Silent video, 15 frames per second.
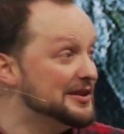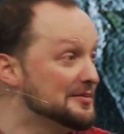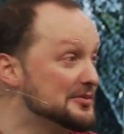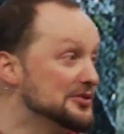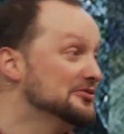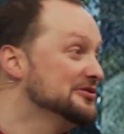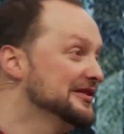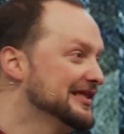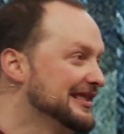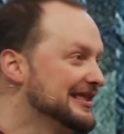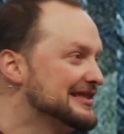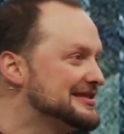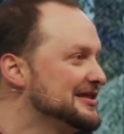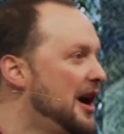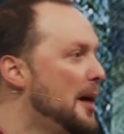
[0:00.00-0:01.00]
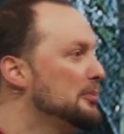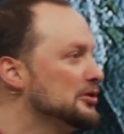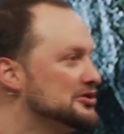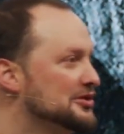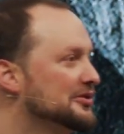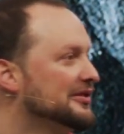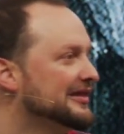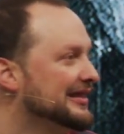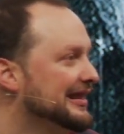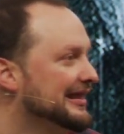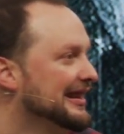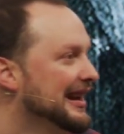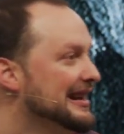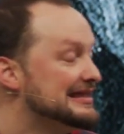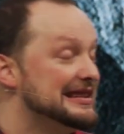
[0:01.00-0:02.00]
communion, and it's an opportunity
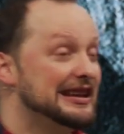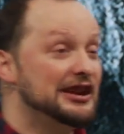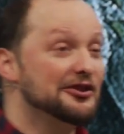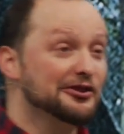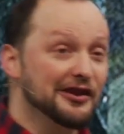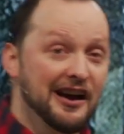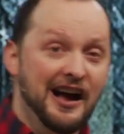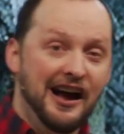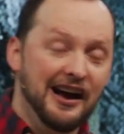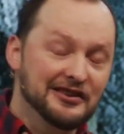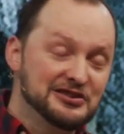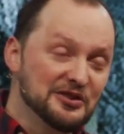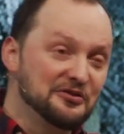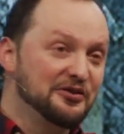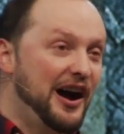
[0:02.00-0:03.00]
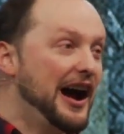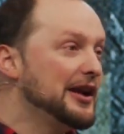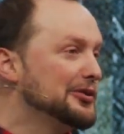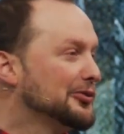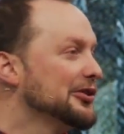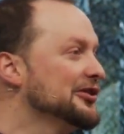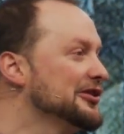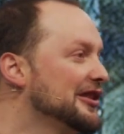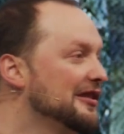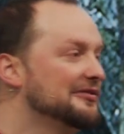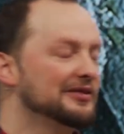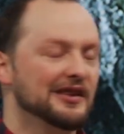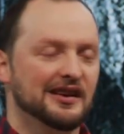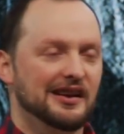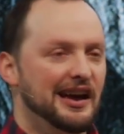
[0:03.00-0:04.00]
to hear a divine word
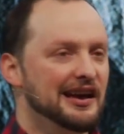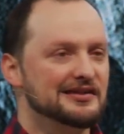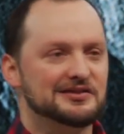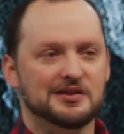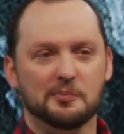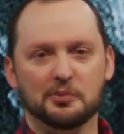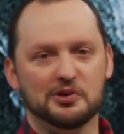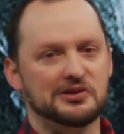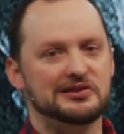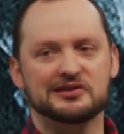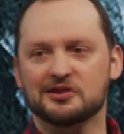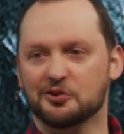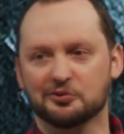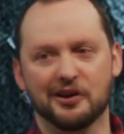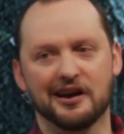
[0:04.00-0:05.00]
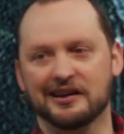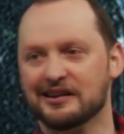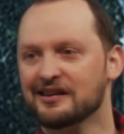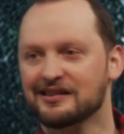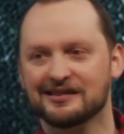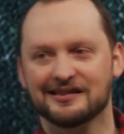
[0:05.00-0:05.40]
of, hey, supper is still ready.